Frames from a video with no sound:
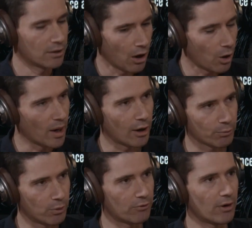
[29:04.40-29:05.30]
whole health
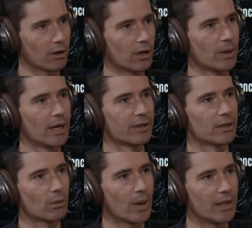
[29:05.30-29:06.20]
portfolio. And I think
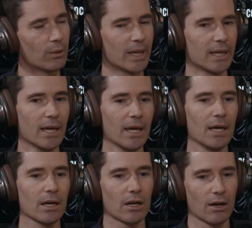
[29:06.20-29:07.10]
the way that we
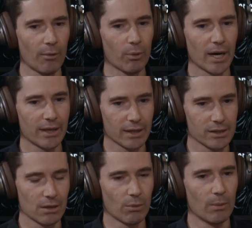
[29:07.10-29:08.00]
kind of operate things
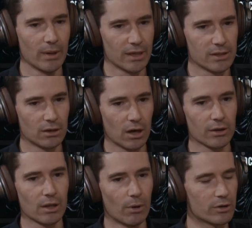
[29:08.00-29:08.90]
at the moment is not
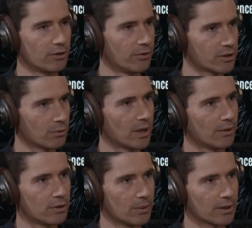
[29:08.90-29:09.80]
the most efficient way of
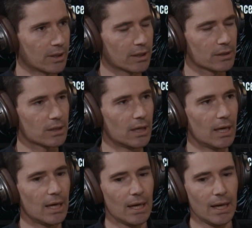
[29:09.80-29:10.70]
doing things.
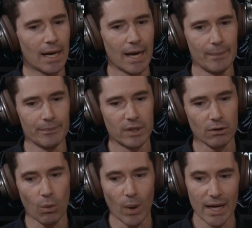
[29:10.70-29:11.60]
There
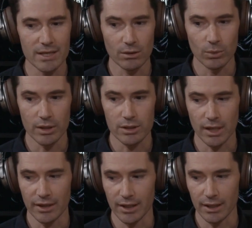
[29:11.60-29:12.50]
are ways in which I
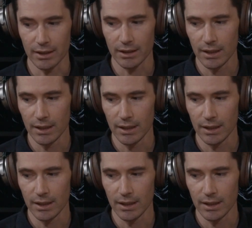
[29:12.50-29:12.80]
think